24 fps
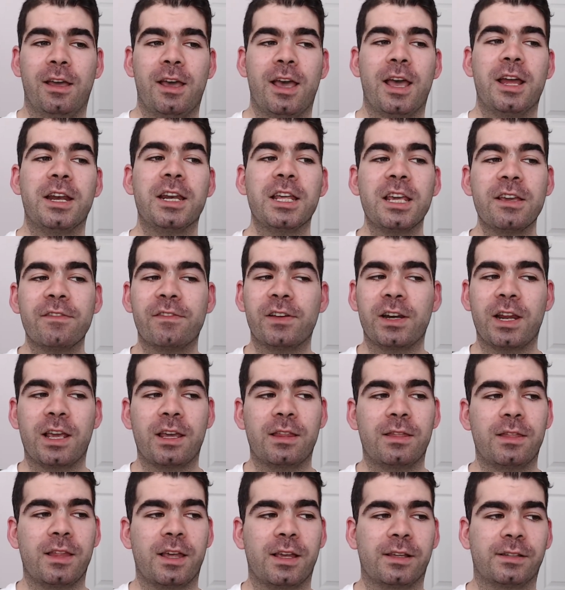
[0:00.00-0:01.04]
And even
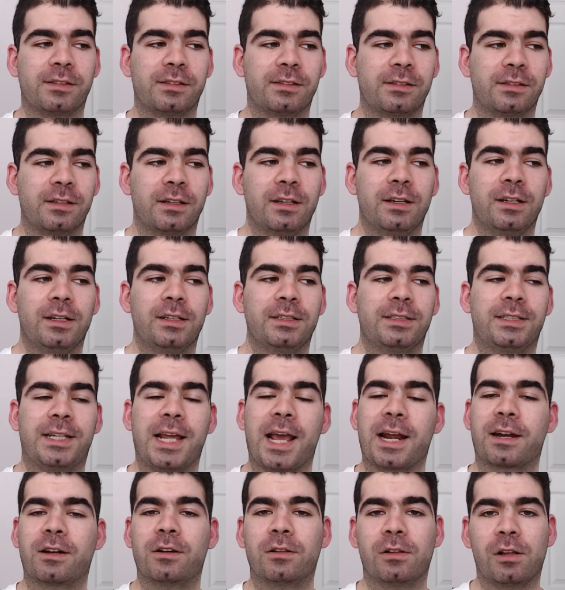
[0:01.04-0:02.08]
in this
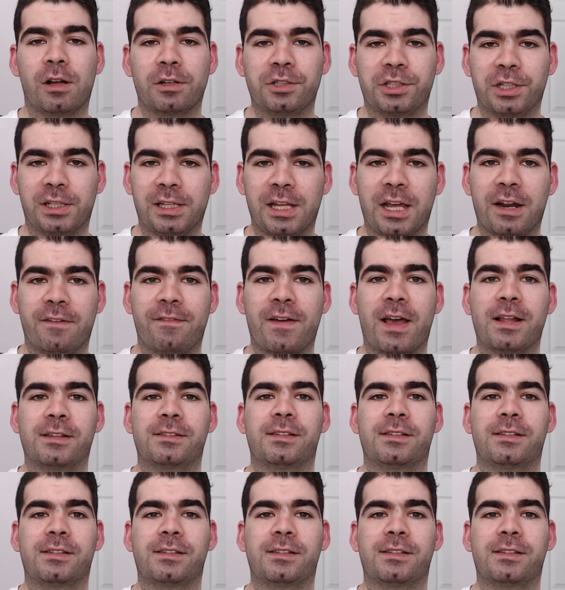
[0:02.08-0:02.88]
technologically advanced